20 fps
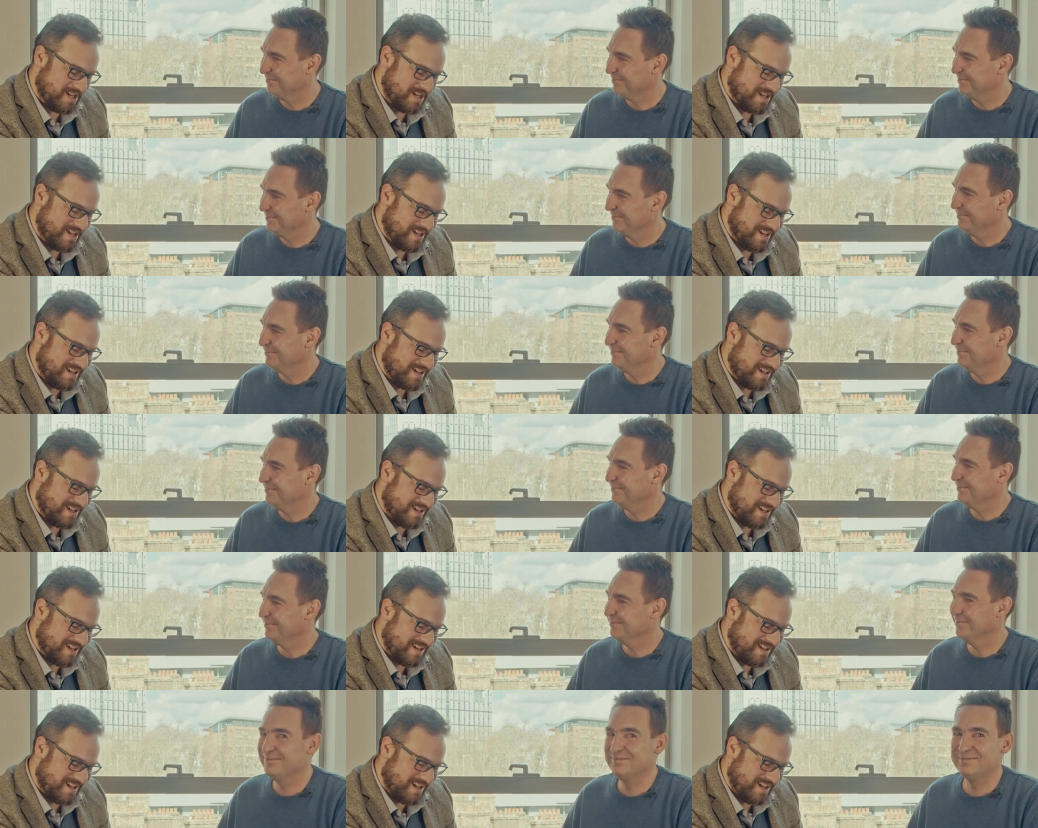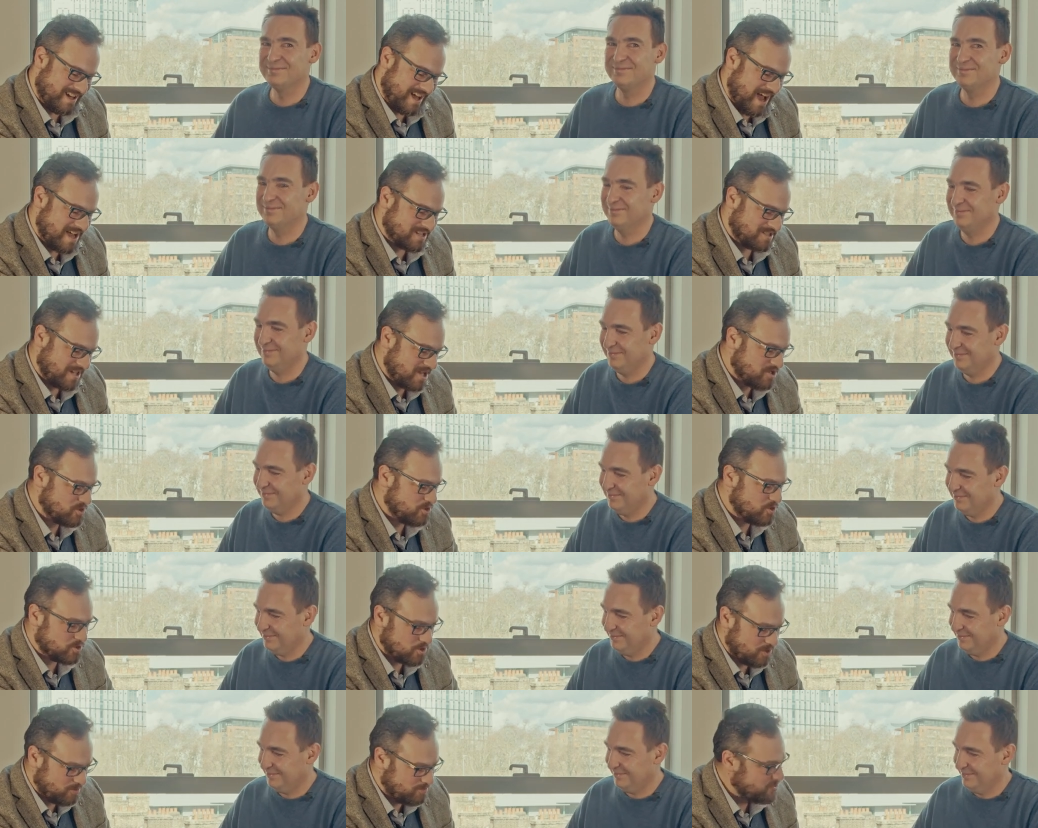Speaker 1: as
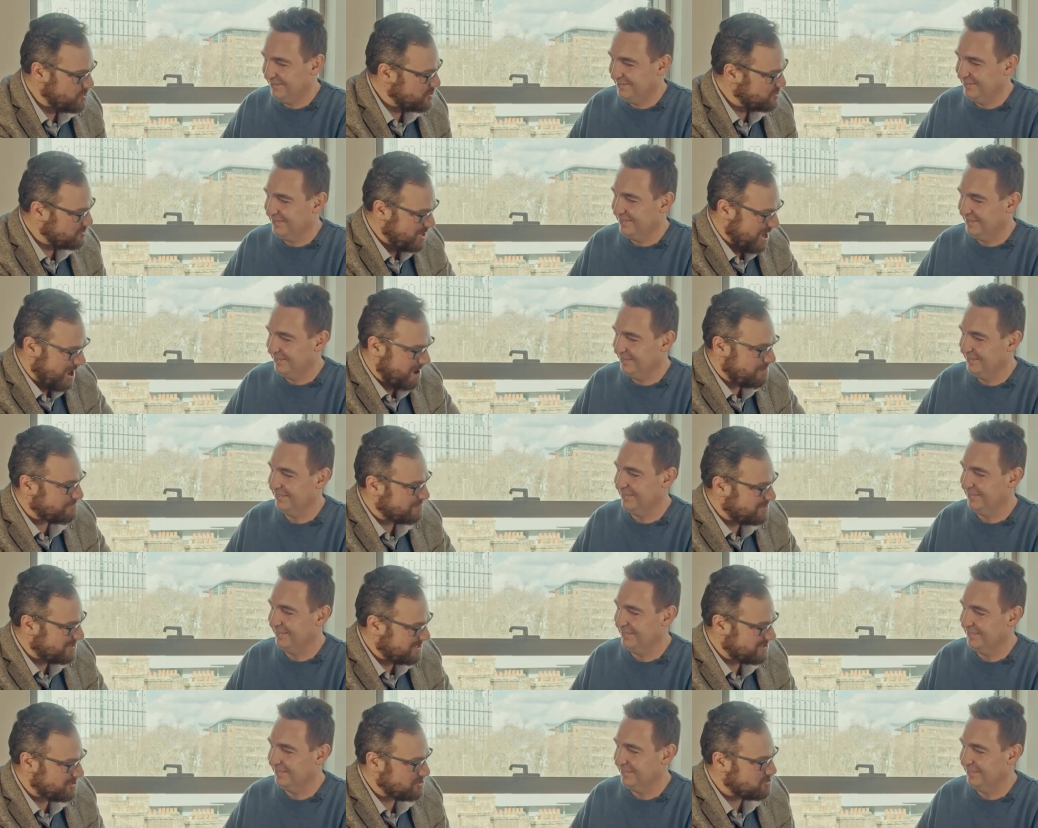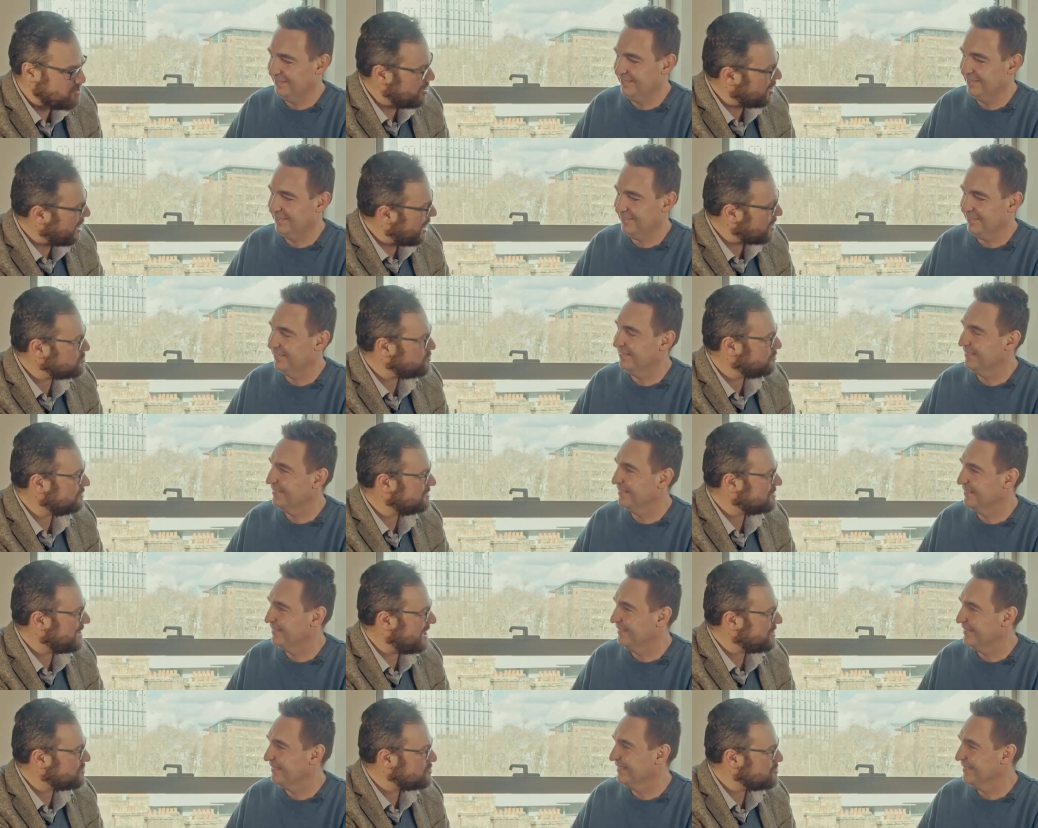usual, we're going to have a casual
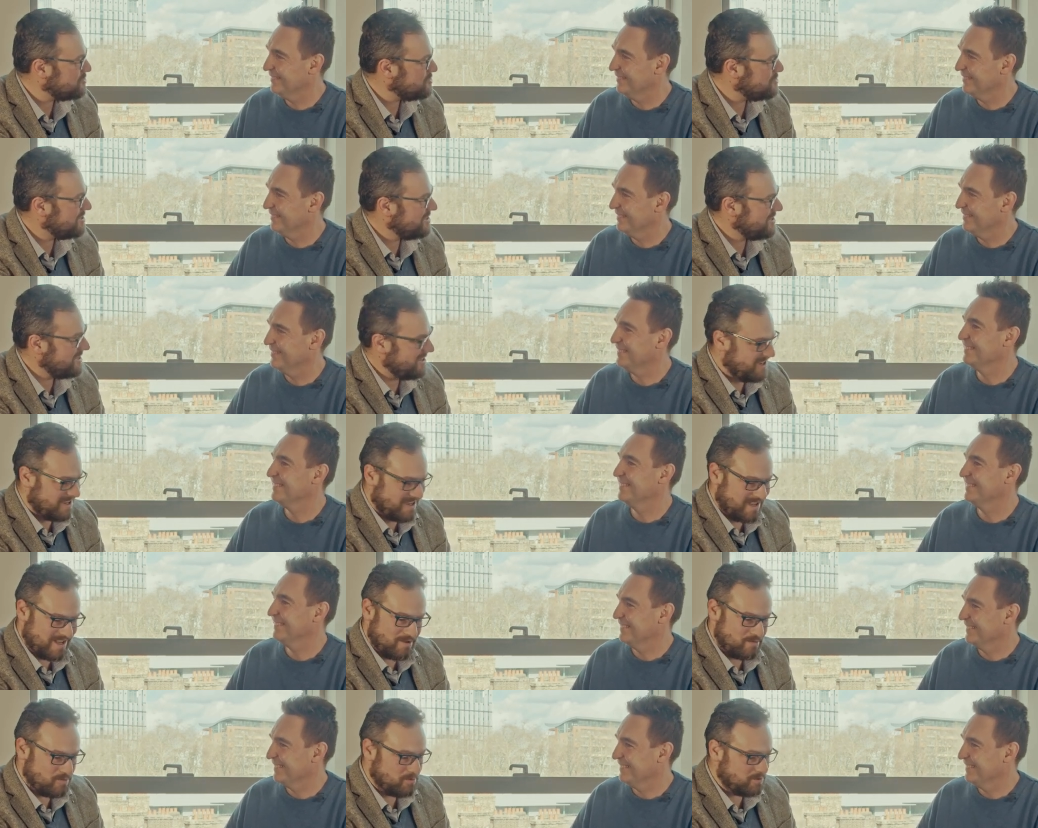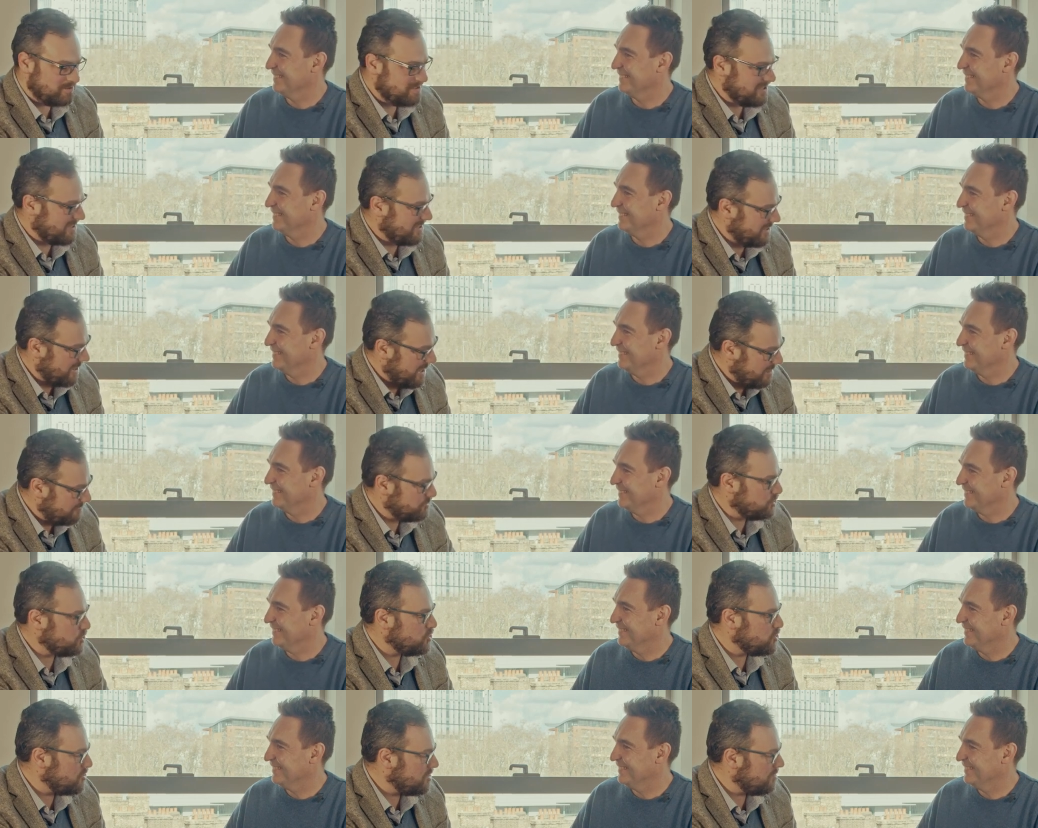discussion. I would love
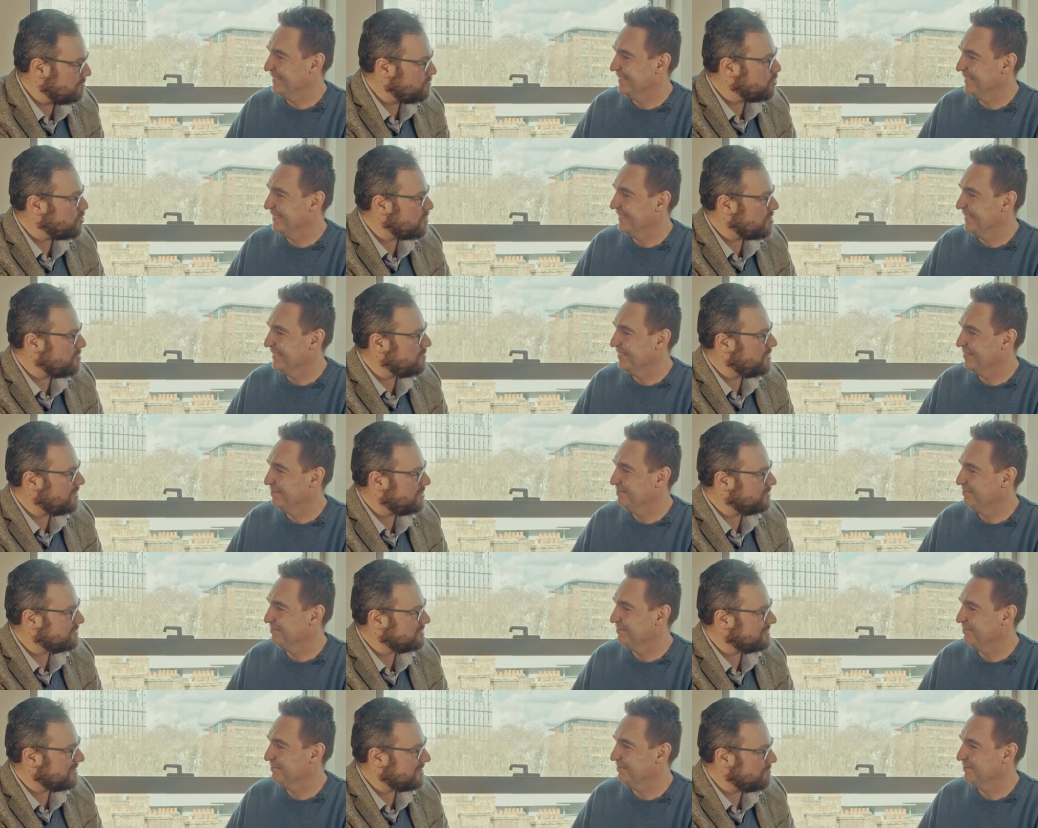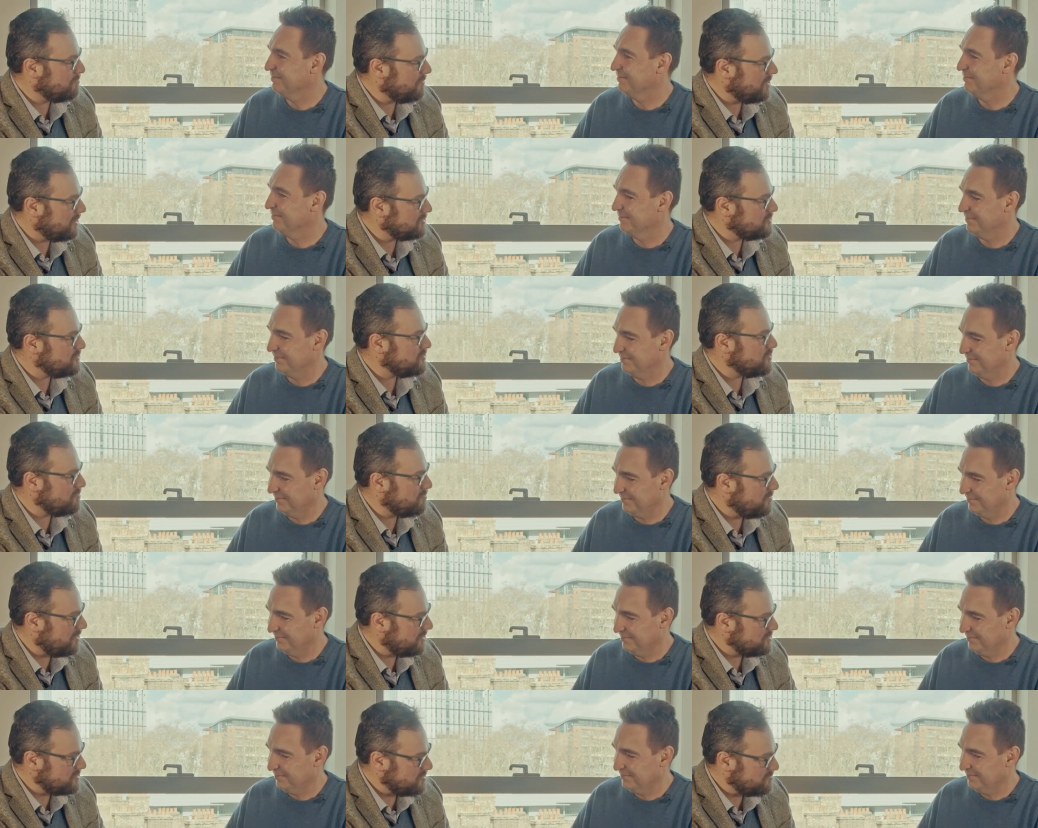to learn more about
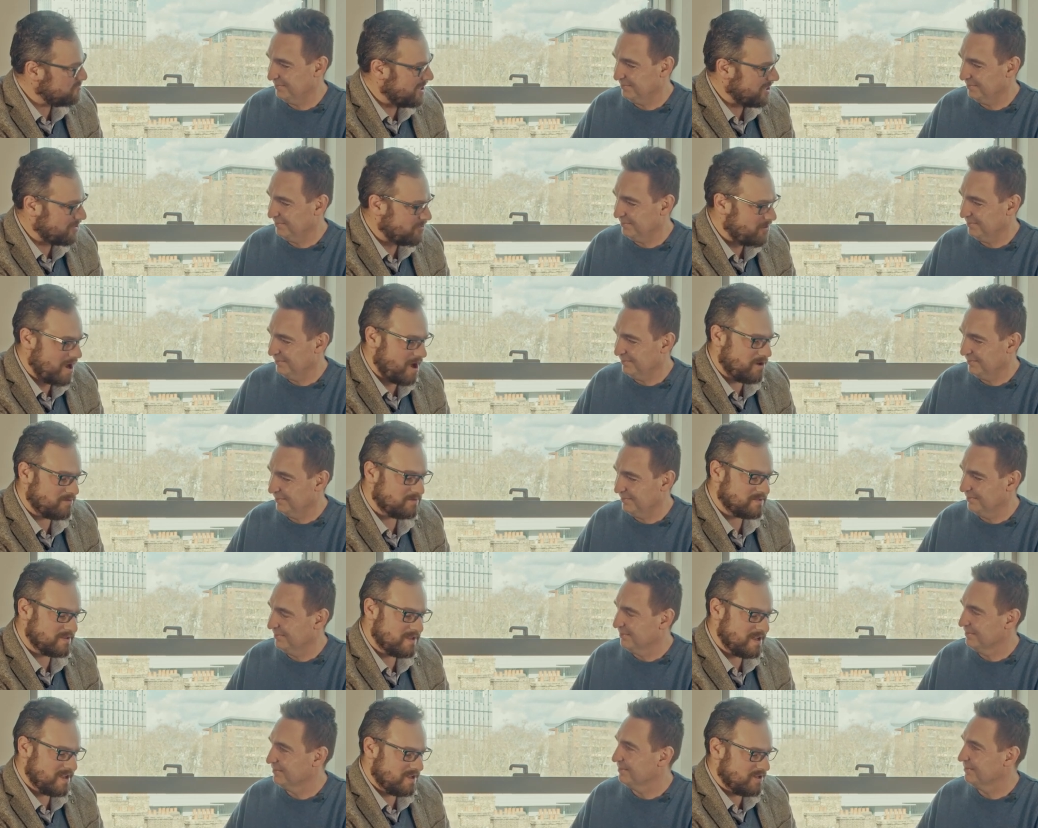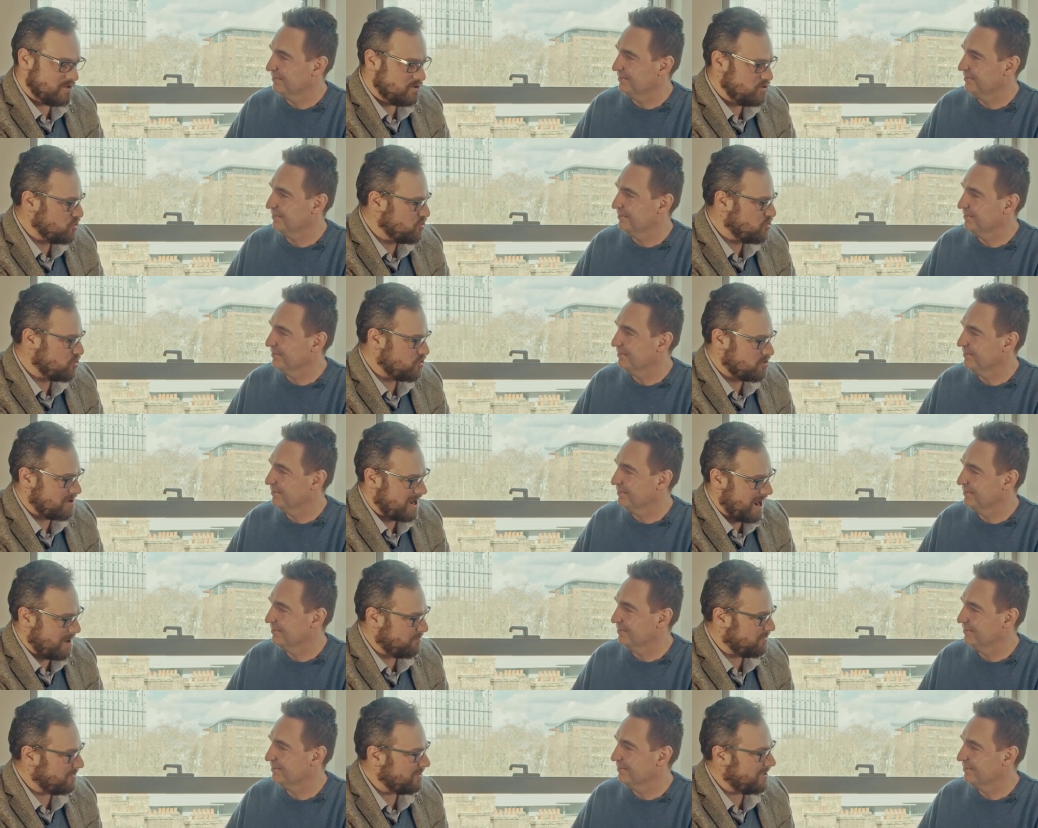your background, your
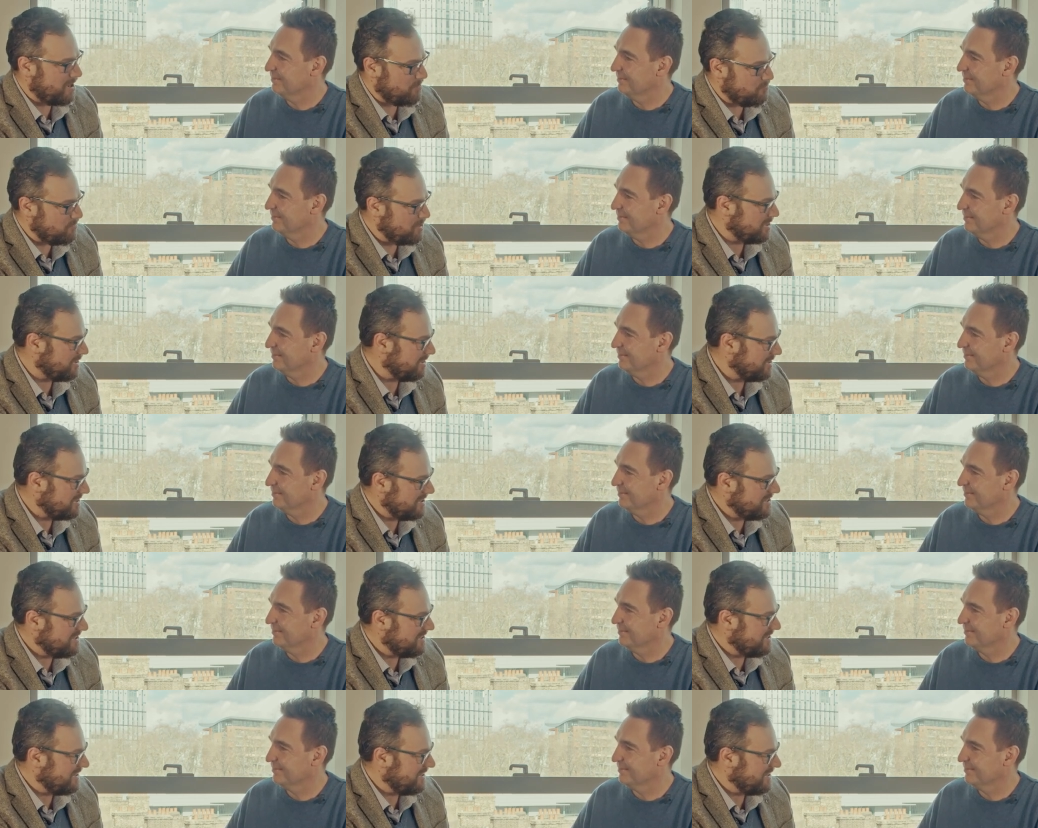up and coming